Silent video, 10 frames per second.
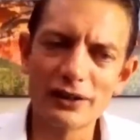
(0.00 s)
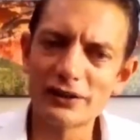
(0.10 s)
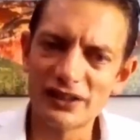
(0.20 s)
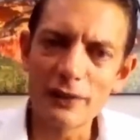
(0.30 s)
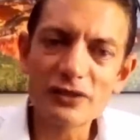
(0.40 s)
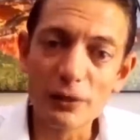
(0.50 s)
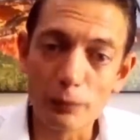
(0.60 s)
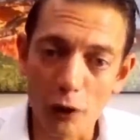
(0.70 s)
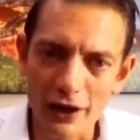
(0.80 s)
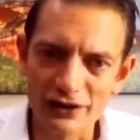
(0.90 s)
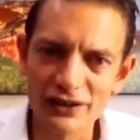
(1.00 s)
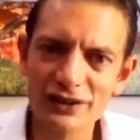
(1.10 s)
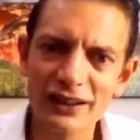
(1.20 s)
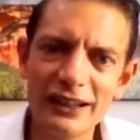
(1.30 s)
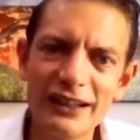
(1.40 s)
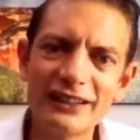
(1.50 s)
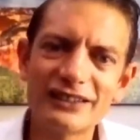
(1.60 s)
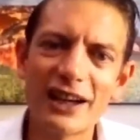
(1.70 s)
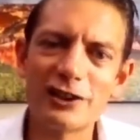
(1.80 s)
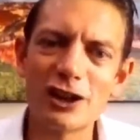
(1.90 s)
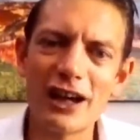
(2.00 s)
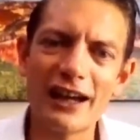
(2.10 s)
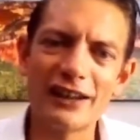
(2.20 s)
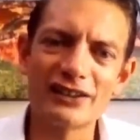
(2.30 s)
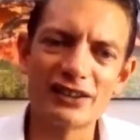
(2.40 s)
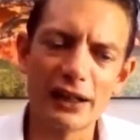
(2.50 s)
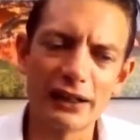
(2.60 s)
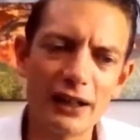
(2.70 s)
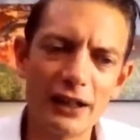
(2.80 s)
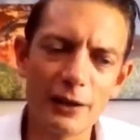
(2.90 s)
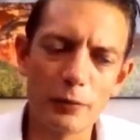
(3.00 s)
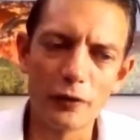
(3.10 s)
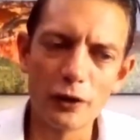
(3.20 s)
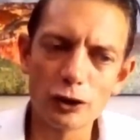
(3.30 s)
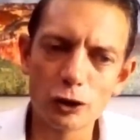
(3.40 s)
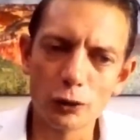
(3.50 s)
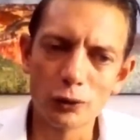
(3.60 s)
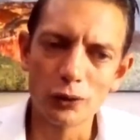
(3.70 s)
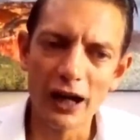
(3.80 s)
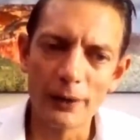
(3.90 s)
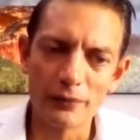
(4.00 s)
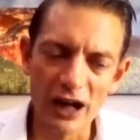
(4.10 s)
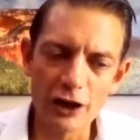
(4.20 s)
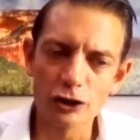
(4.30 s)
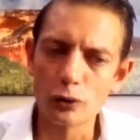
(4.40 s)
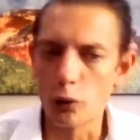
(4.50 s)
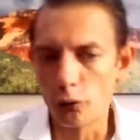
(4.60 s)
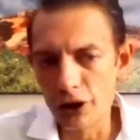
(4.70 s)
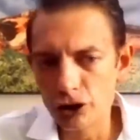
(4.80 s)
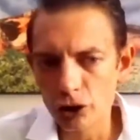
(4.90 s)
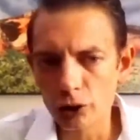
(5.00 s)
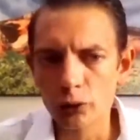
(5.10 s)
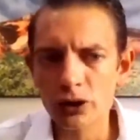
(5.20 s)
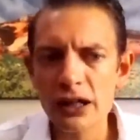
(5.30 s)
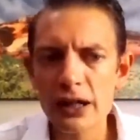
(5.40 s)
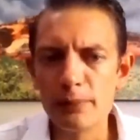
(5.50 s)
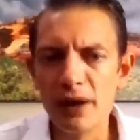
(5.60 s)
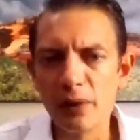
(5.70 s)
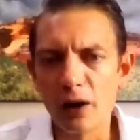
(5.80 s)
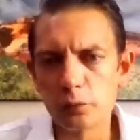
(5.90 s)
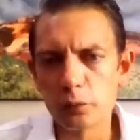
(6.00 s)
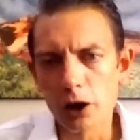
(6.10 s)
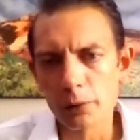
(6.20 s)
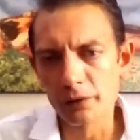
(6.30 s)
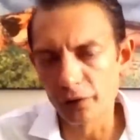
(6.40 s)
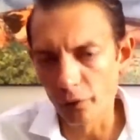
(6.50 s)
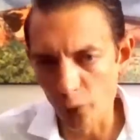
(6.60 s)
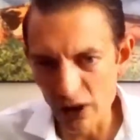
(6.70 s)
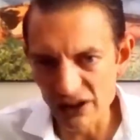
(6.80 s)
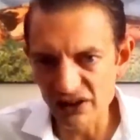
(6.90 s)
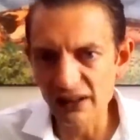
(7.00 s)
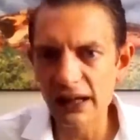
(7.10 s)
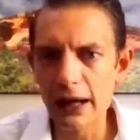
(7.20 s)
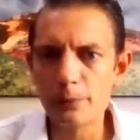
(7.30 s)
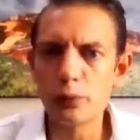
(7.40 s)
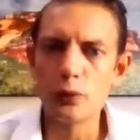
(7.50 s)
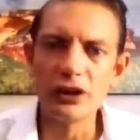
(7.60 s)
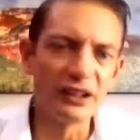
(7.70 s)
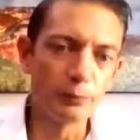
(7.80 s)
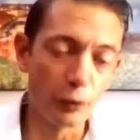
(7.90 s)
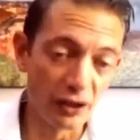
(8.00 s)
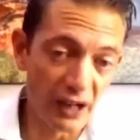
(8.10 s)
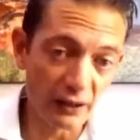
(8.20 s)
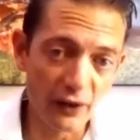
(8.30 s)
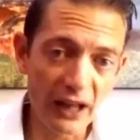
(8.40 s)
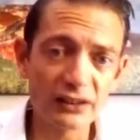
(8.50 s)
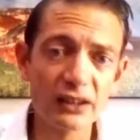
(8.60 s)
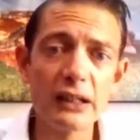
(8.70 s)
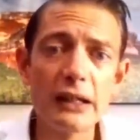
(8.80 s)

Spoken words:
some surprises, such as getting a provincial, national, regional member of parliament from the Western Cape. We didn't predict that.